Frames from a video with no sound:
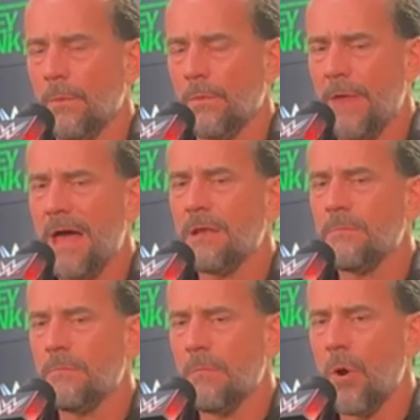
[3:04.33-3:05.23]
That
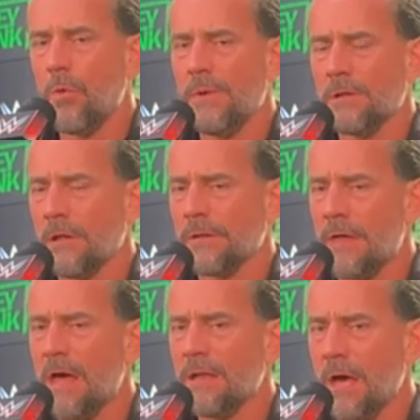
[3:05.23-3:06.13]
moment, like
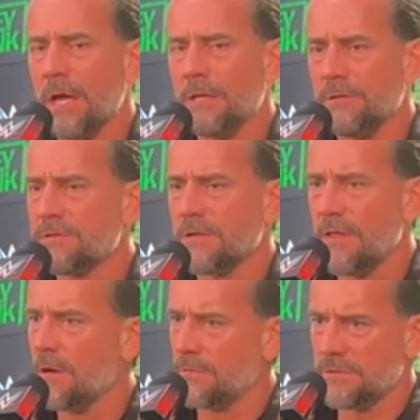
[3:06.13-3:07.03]
that night, you see
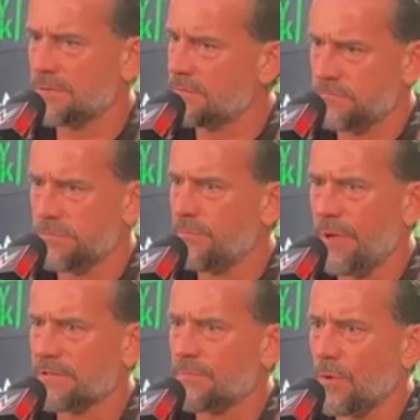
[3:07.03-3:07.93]
that was the
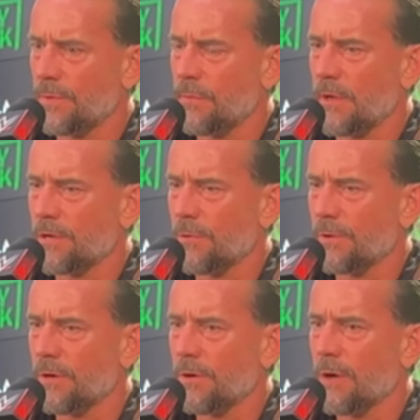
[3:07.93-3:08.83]
best moment of my
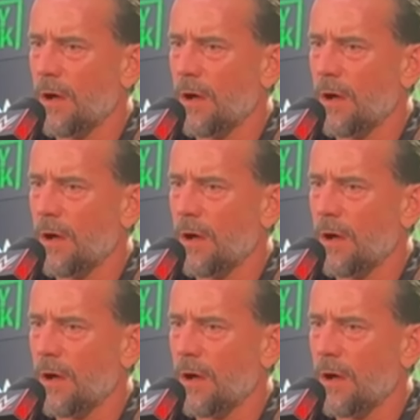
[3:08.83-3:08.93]
career.